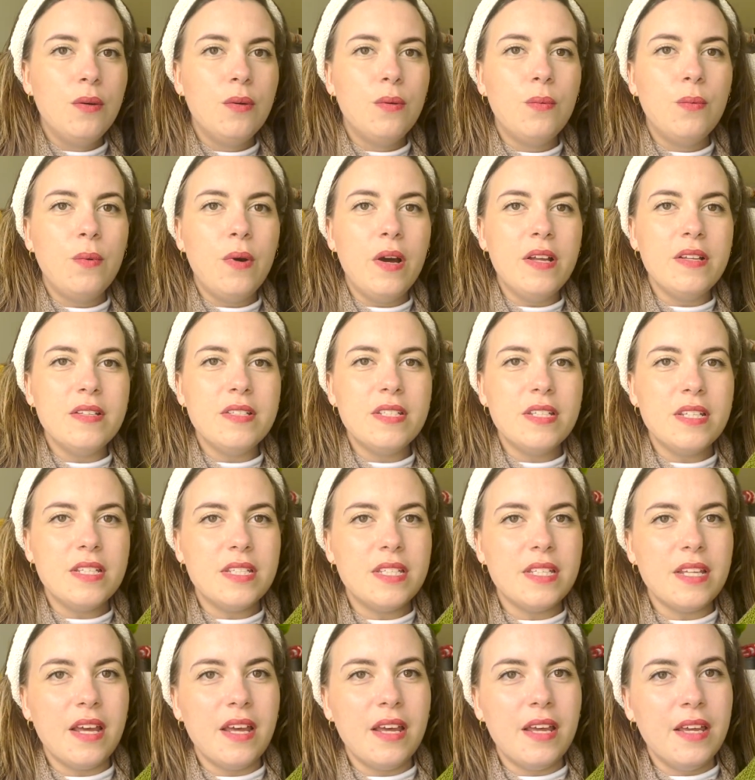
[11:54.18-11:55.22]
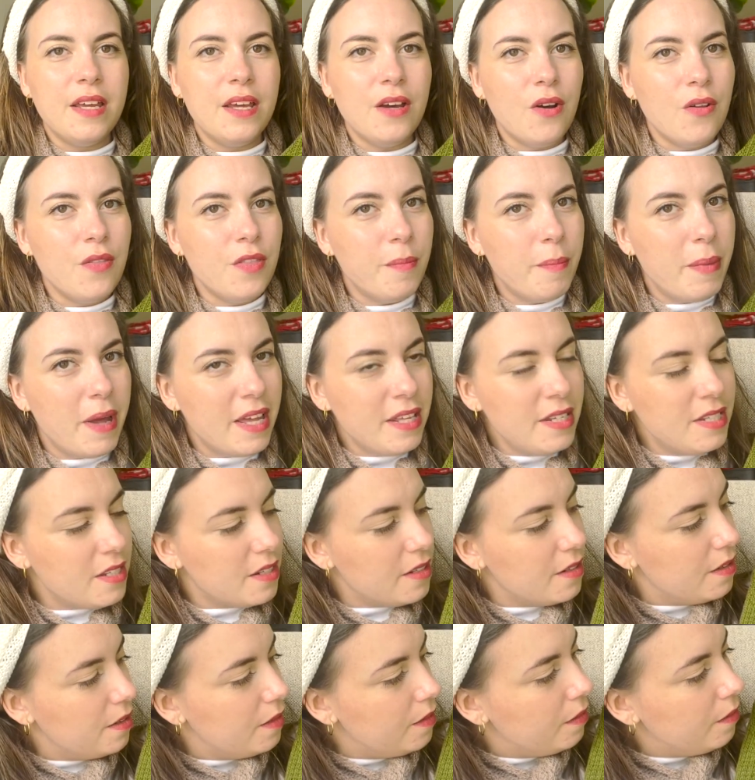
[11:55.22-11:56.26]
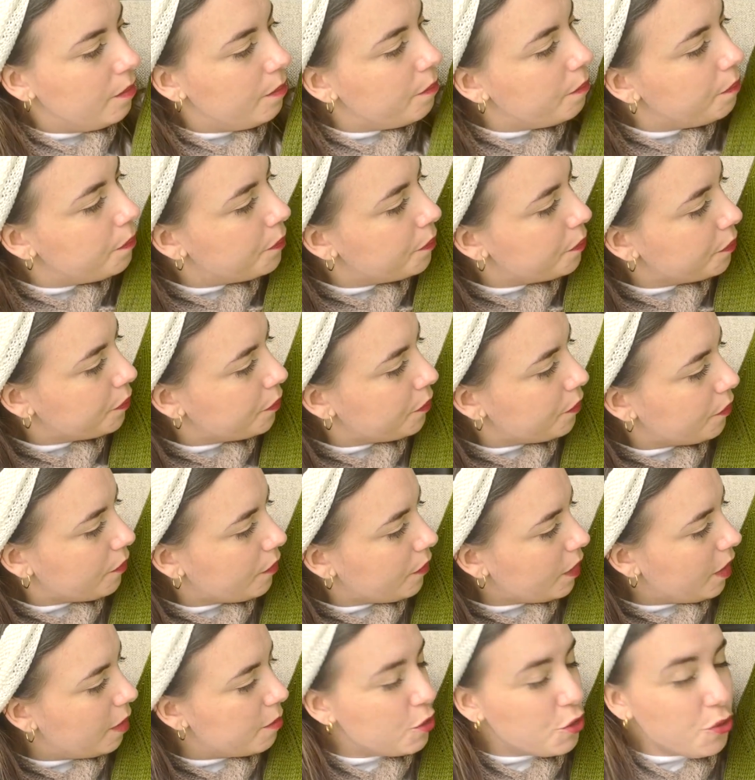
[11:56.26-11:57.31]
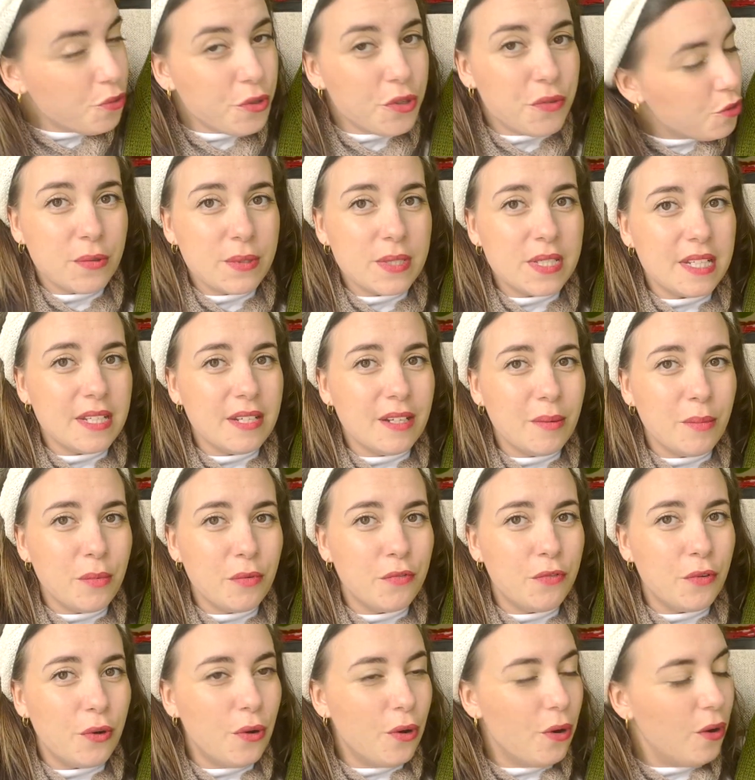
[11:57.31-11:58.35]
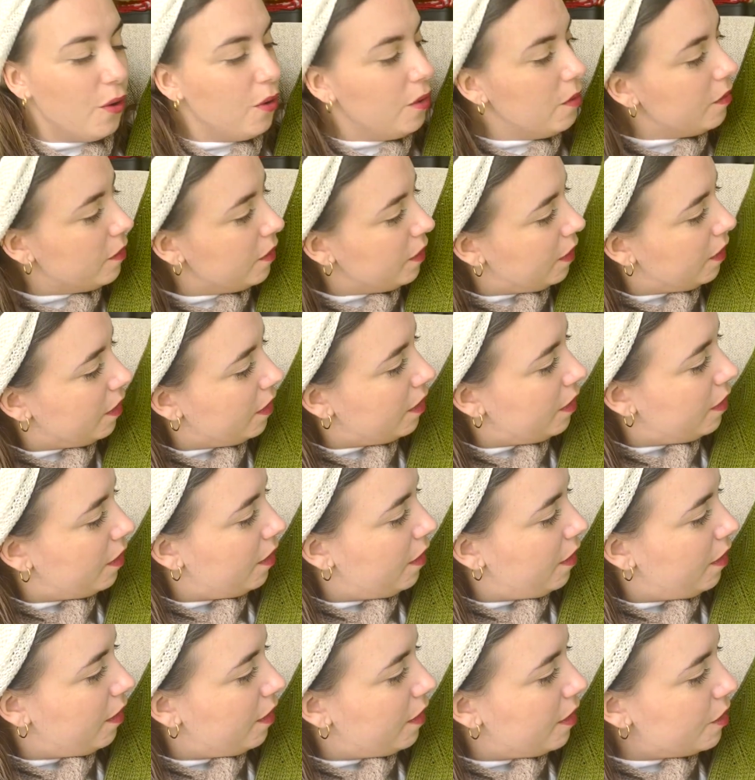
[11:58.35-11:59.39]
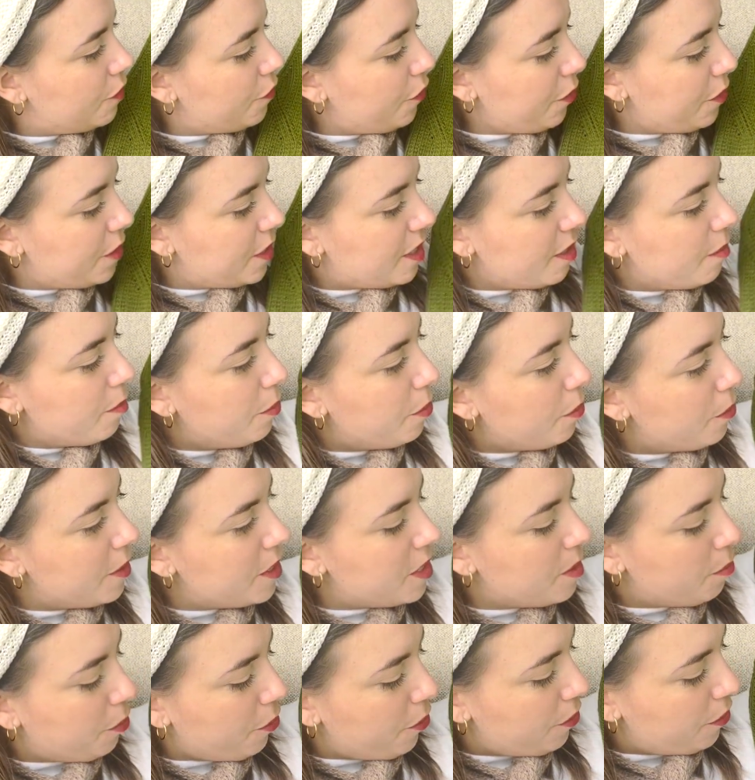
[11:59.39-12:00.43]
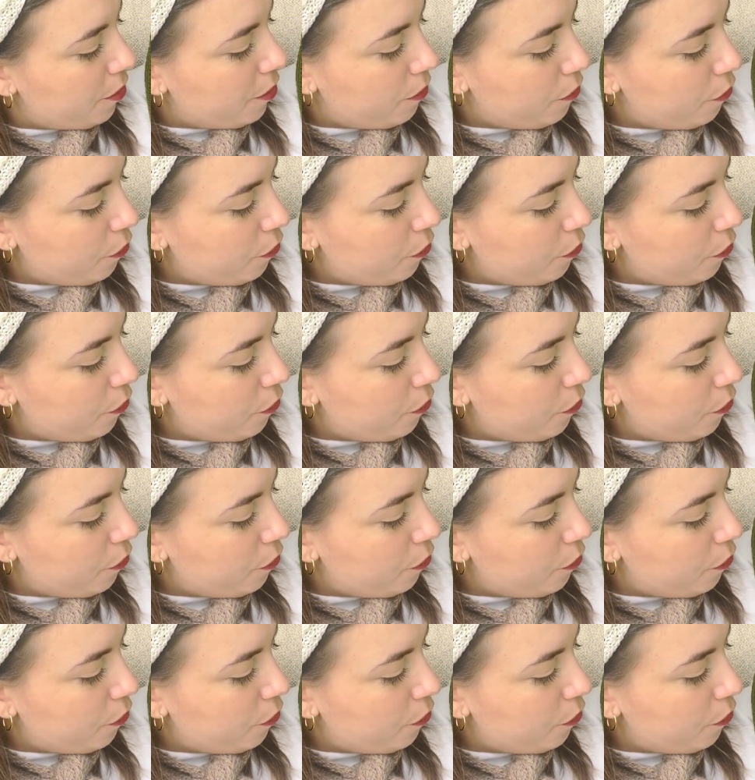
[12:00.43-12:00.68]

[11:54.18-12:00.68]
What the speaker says: what else to say on the pattern? I'm sure you've all seen it before. It's very simple. It's a broken